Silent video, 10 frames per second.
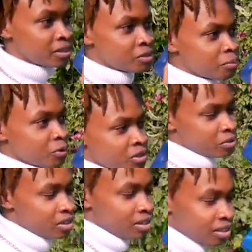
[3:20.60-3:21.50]
rate me one to
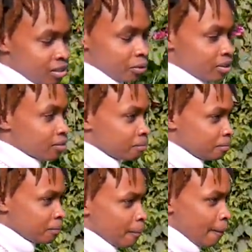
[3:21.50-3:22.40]
ten, real quick.
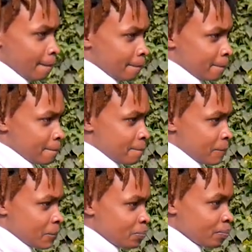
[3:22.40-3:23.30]

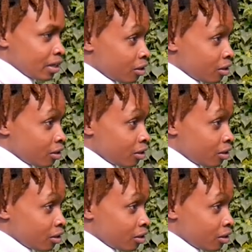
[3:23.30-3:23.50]
Uh,